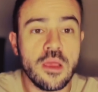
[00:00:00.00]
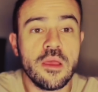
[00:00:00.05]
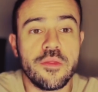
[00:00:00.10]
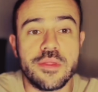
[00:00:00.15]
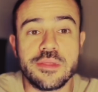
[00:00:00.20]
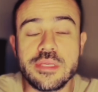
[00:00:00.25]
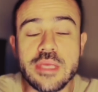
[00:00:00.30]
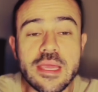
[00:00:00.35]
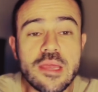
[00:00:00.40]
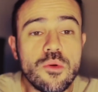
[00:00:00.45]

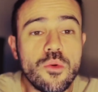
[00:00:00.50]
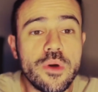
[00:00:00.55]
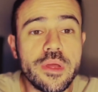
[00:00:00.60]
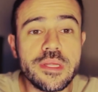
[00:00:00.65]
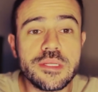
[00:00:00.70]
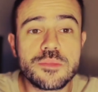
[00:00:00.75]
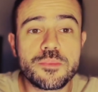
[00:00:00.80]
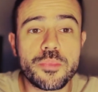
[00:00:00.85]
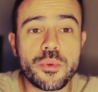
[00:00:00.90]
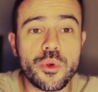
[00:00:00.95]
The second one
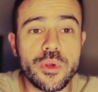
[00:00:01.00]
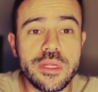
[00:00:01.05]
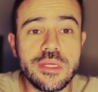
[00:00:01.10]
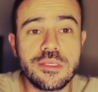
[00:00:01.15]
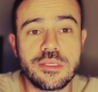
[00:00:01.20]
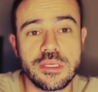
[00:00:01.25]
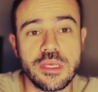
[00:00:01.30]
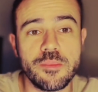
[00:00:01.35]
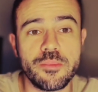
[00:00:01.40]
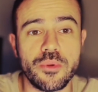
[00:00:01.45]
is pretty
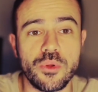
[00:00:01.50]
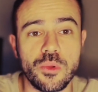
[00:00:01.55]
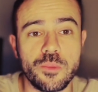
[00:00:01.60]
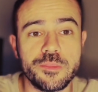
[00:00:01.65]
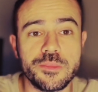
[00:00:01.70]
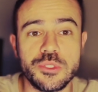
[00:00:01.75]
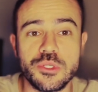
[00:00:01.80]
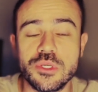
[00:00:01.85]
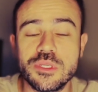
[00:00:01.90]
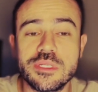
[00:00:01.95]
simple,
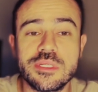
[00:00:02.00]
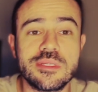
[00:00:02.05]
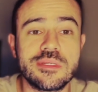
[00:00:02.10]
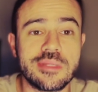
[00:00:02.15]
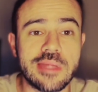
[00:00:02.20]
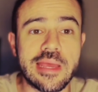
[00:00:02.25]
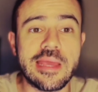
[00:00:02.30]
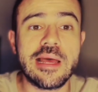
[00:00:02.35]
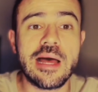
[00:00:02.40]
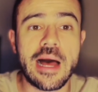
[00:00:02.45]
just
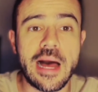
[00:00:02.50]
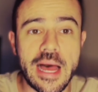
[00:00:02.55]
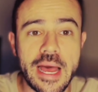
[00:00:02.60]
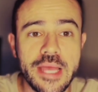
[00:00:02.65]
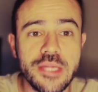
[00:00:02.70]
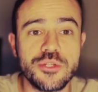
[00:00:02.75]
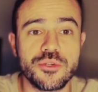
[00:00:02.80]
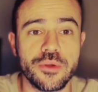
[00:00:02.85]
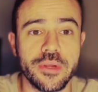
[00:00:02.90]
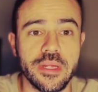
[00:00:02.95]
stay
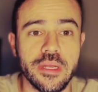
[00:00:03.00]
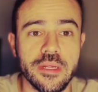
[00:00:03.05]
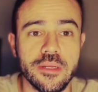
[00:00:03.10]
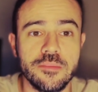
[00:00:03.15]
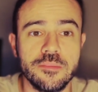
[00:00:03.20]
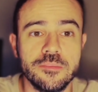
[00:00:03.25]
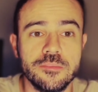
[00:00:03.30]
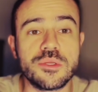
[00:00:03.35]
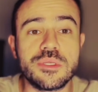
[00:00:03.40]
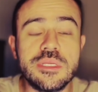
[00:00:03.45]
hydrated.
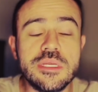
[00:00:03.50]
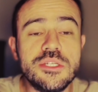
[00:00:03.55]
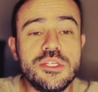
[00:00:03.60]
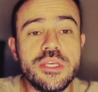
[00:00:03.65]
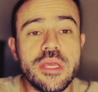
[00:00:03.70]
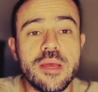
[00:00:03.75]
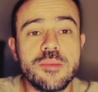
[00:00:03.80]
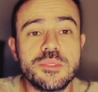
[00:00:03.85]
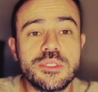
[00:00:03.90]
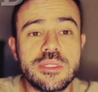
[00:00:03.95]
So C
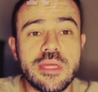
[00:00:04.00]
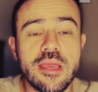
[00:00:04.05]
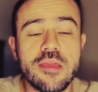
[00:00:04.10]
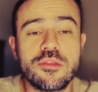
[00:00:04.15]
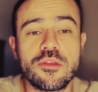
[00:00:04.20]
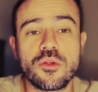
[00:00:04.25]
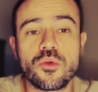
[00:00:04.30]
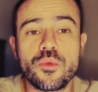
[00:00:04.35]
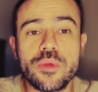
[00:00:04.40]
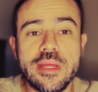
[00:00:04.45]
G Ms take
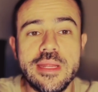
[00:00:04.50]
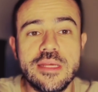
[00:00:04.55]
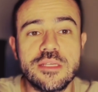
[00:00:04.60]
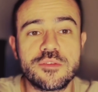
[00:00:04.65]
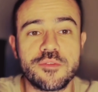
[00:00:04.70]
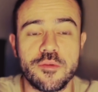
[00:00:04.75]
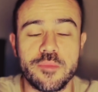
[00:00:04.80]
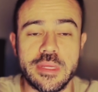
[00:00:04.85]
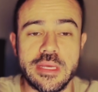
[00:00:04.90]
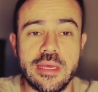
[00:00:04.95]
their readings
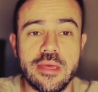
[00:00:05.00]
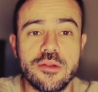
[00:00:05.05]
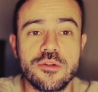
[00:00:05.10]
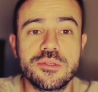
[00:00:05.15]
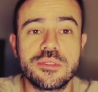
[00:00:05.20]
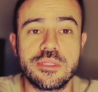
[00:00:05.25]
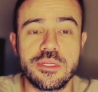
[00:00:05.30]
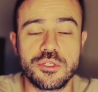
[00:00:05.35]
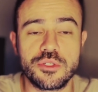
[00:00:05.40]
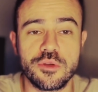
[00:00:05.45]
from the
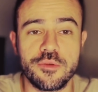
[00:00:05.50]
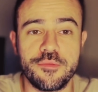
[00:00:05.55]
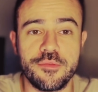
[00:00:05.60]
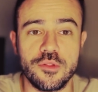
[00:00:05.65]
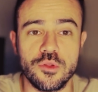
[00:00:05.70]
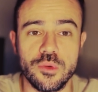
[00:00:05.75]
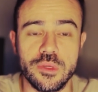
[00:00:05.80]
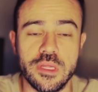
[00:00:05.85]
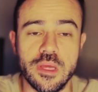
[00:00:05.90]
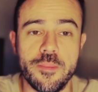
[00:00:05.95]
interstitial
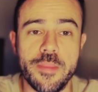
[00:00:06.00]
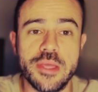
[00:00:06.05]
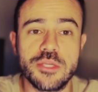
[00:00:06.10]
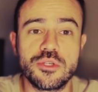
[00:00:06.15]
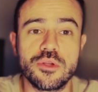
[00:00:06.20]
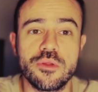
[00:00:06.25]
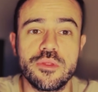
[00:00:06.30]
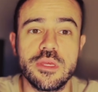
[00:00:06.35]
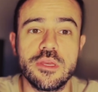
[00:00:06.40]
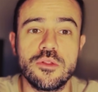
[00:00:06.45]
fluid. They
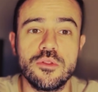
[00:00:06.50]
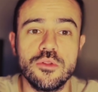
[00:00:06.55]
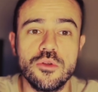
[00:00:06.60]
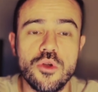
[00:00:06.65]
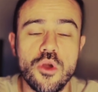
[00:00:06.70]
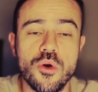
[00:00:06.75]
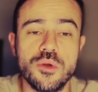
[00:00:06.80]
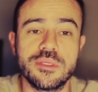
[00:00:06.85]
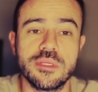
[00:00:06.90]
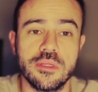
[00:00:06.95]
measure the
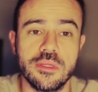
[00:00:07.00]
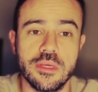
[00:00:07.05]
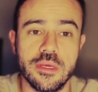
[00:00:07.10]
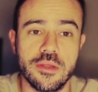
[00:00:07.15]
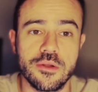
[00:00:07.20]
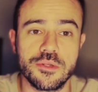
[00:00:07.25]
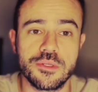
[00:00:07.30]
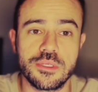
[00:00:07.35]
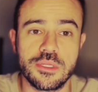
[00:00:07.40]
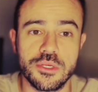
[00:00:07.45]
glucose in the
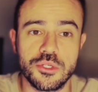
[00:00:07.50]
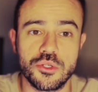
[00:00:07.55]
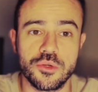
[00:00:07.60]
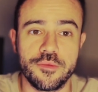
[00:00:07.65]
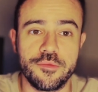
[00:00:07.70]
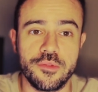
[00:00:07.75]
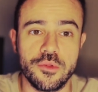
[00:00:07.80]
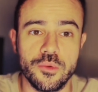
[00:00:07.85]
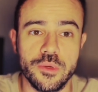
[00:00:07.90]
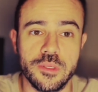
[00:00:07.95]
interstitial
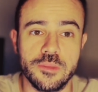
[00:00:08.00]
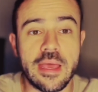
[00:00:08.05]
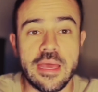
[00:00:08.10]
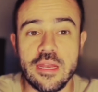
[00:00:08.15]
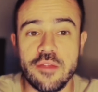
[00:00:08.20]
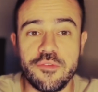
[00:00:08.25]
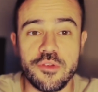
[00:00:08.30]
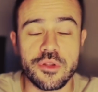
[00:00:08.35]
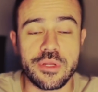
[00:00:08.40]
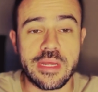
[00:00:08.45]
fluid.
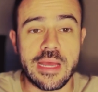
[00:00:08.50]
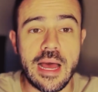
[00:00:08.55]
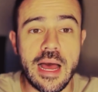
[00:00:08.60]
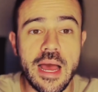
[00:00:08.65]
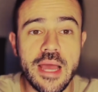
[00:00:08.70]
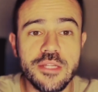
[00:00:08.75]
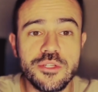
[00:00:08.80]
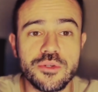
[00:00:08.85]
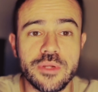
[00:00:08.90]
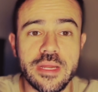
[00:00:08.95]
And if you're
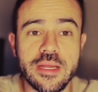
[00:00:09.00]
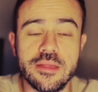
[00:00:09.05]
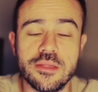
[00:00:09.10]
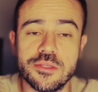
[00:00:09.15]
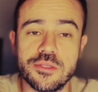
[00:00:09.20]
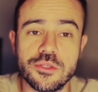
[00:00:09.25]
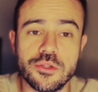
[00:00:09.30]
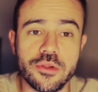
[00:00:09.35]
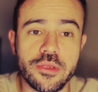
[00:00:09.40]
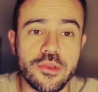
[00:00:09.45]
dehydrated, the
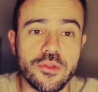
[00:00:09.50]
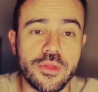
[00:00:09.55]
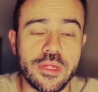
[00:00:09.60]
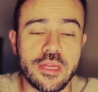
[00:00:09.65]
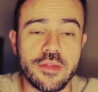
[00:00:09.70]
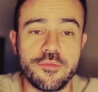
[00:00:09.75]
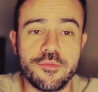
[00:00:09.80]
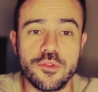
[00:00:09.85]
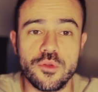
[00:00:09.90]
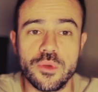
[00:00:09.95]

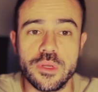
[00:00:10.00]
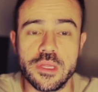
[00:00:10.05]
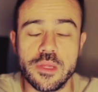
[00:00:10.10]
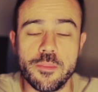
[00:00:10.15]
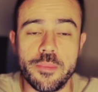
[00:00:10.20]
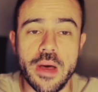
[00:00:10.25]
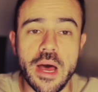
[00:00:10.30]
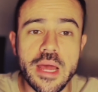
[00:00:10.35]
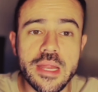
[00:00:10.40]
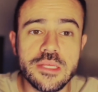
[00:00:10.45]
circulating fluid in the
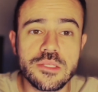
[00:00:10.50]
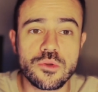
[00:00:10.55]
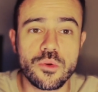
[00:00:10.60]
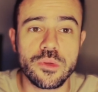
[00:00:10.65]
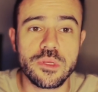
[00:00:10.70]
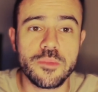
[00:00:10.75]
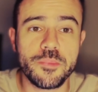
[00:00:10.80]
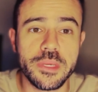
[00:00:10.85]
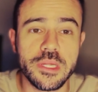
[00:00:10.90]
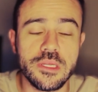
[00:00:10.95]
body is
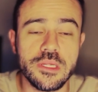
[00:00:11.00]
going to be